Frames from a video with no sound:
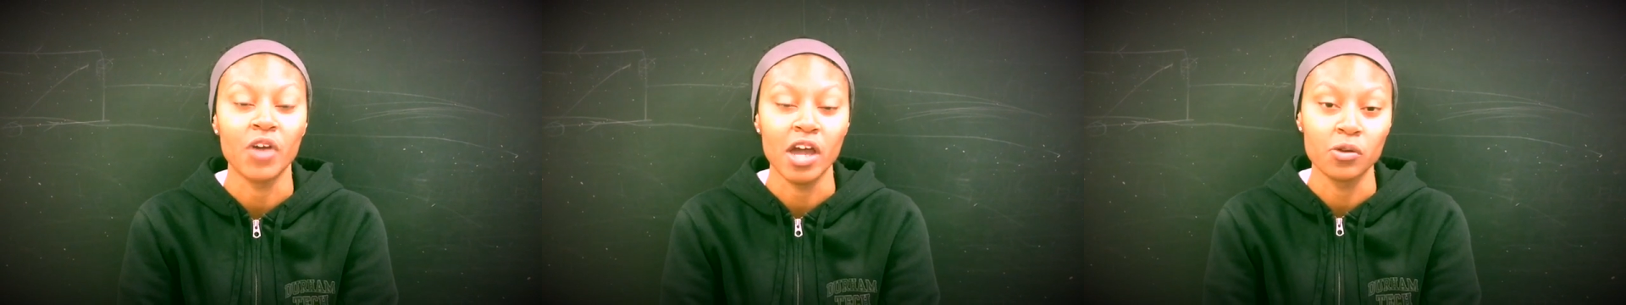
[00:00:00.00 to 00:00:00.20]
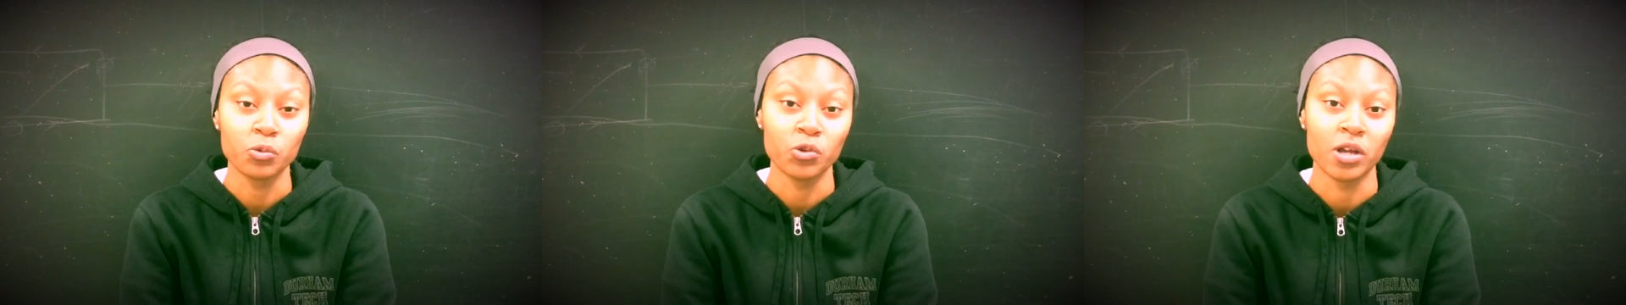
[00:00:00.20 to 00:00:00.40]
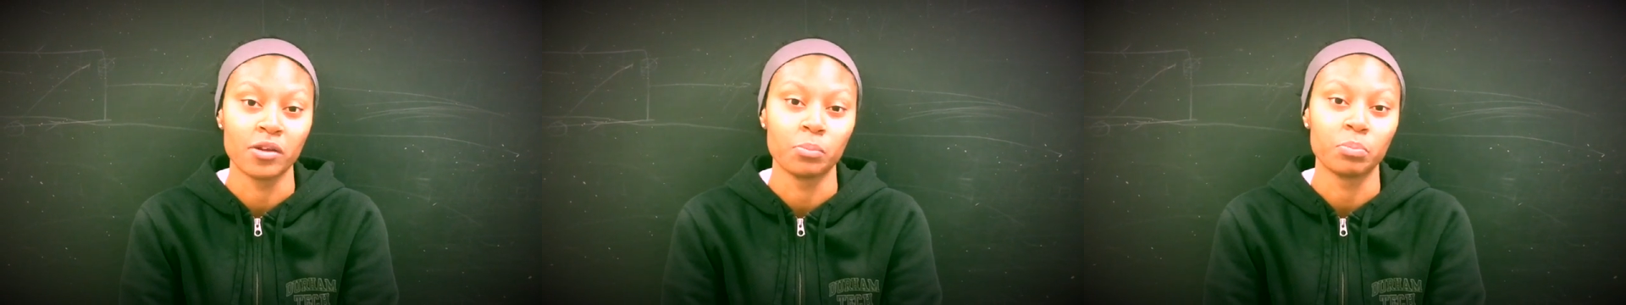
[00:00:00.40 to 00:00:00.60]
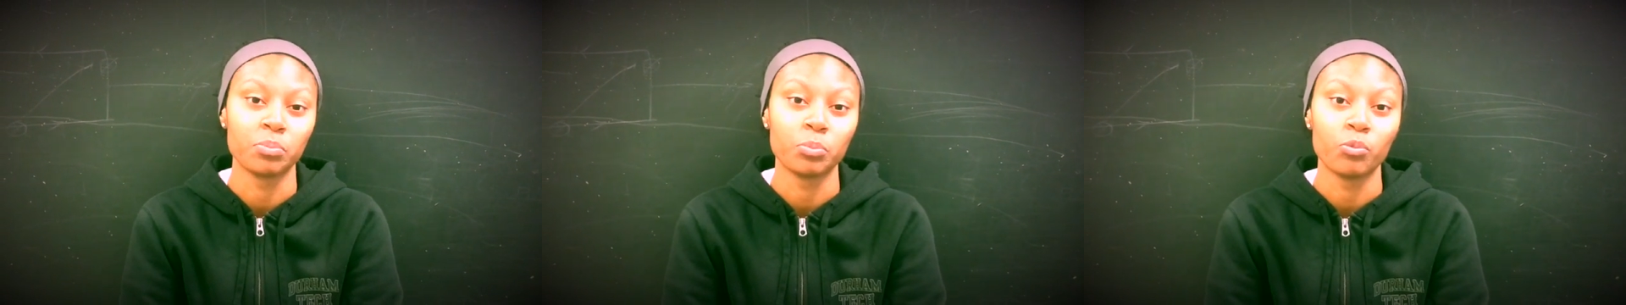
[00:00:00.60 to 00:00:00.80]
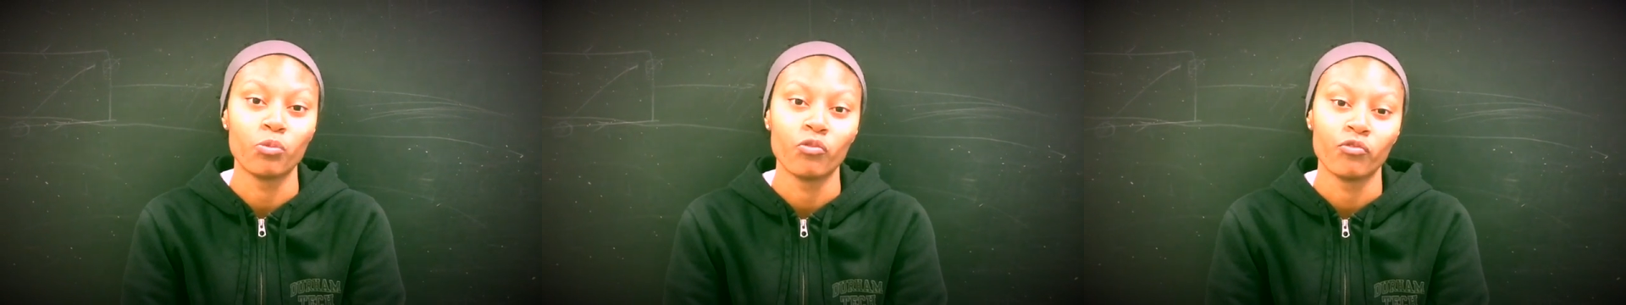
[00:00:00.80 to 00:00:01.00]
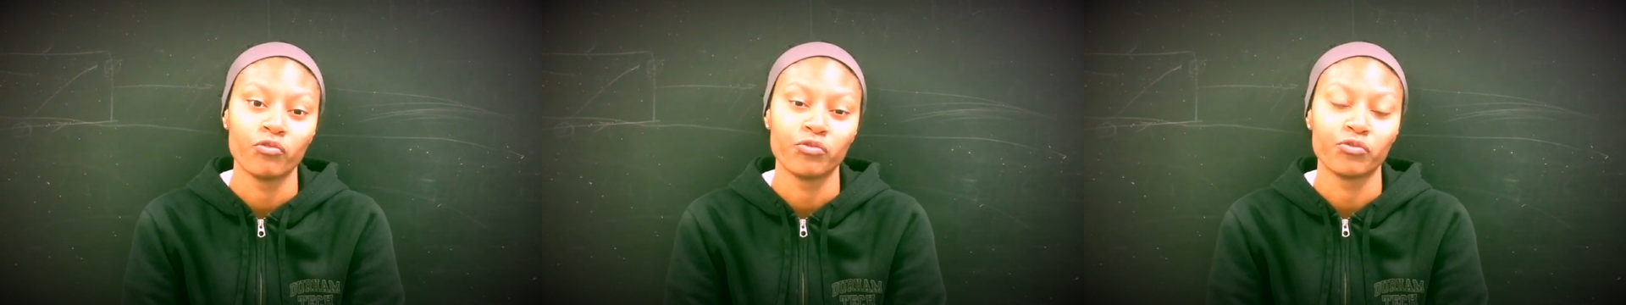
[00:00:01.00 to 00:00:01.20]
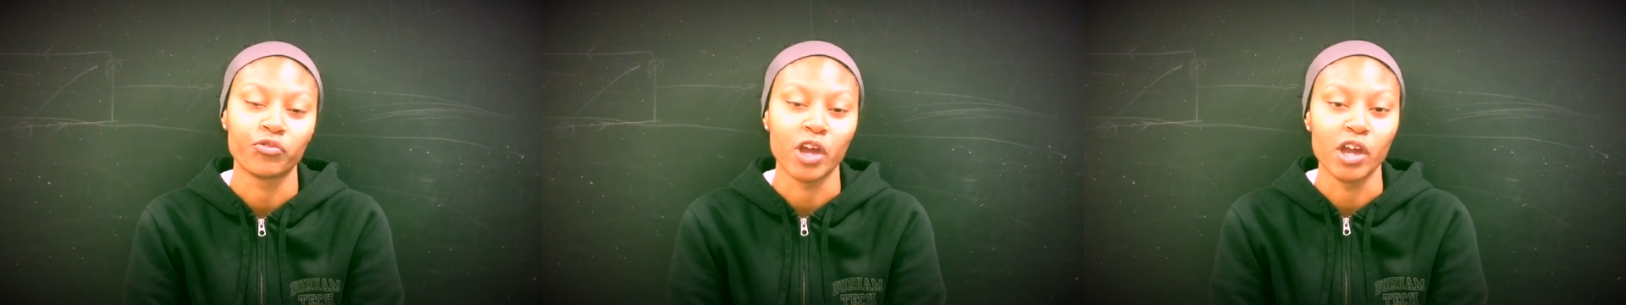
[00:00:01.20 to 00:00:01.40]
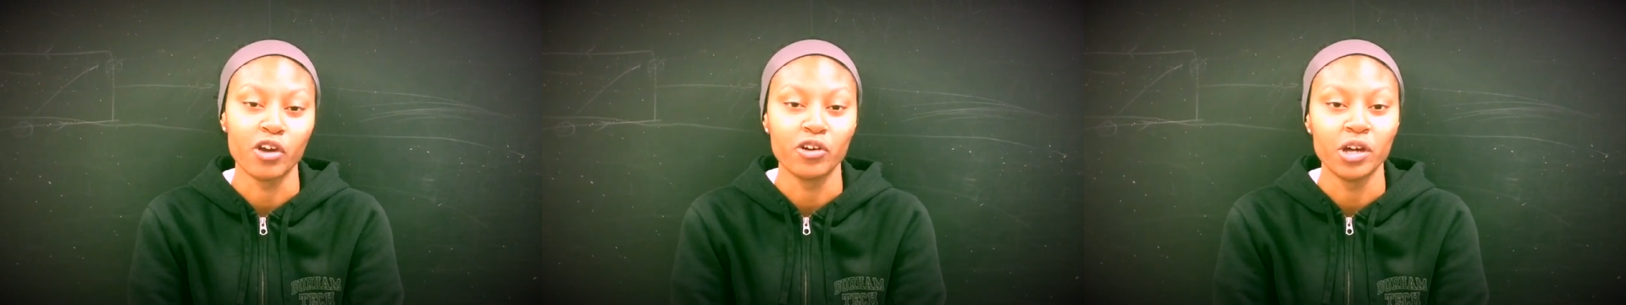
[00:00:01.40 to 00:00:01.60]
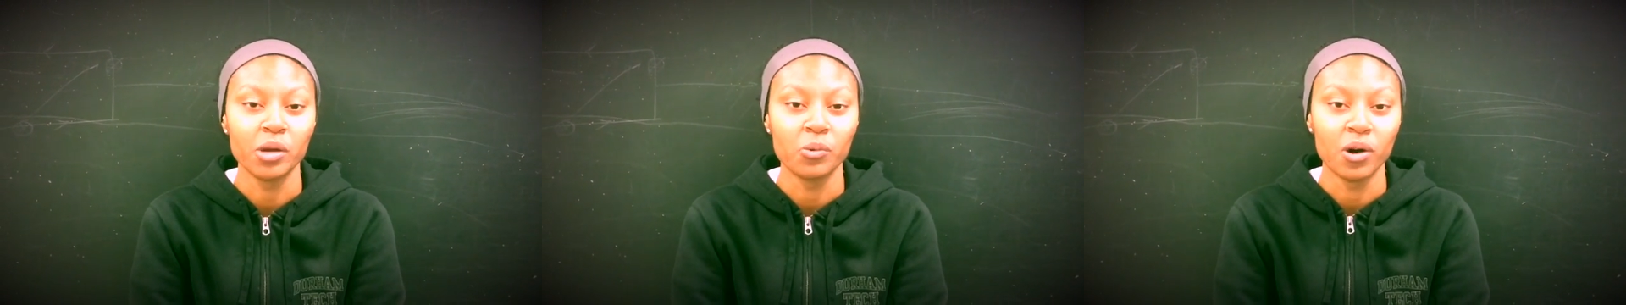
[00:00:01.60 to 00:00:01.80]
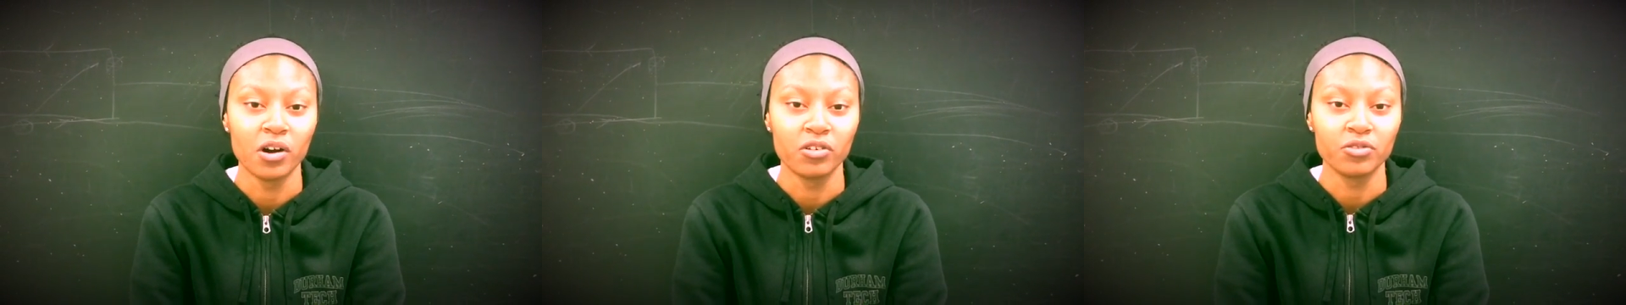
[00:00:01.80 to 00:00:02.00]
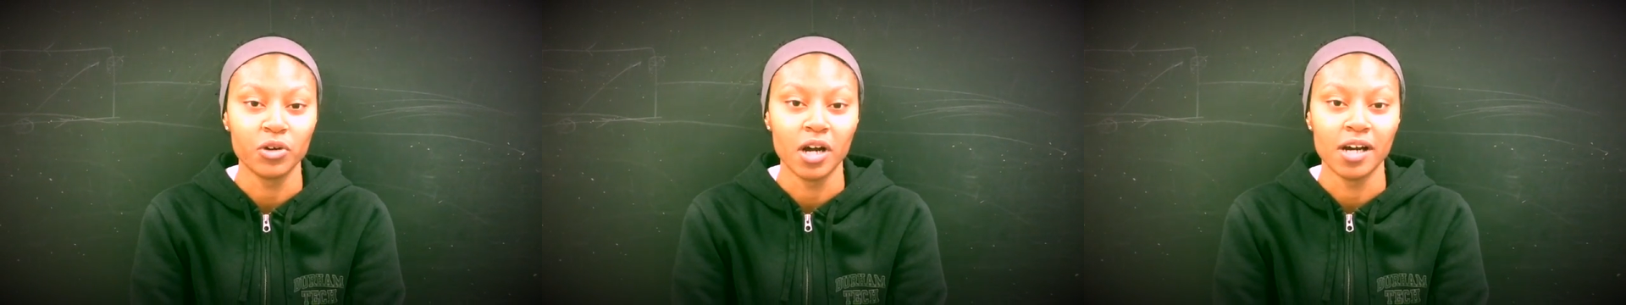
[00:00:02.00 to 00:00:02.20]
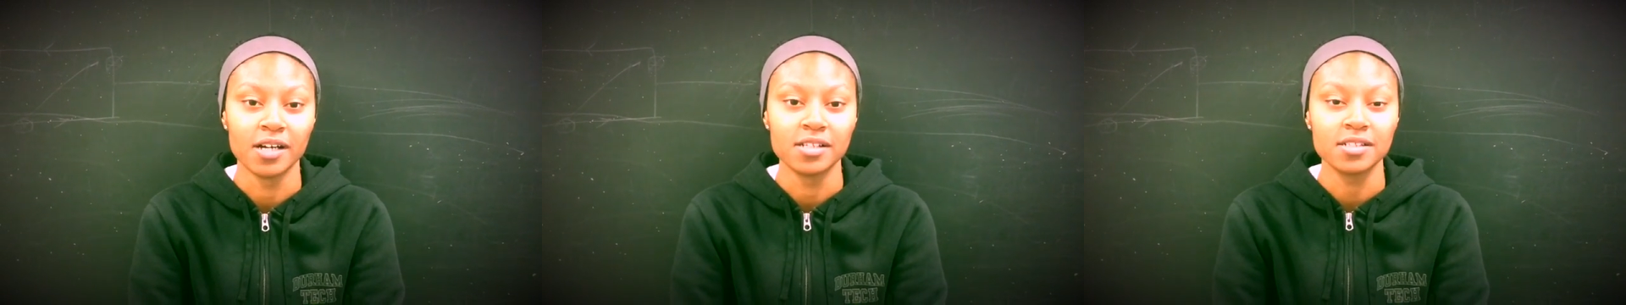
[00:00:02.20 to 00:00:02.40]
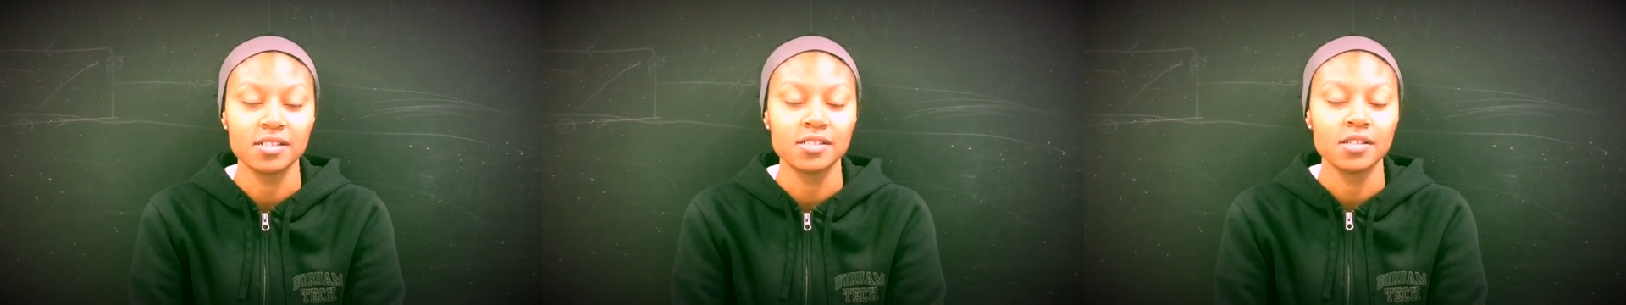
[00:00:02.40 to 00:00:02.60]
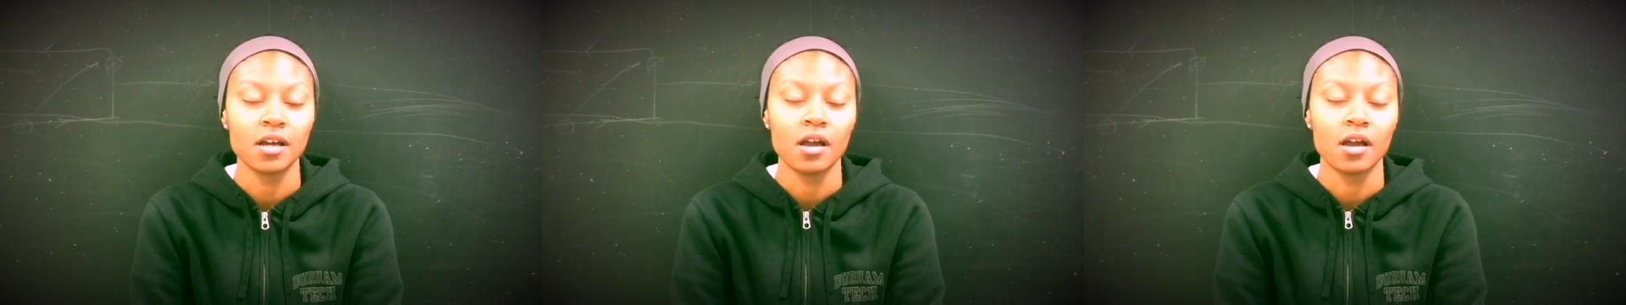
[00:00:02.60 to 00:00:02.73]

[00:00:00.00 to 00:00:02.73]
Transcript: Fed went very well for us.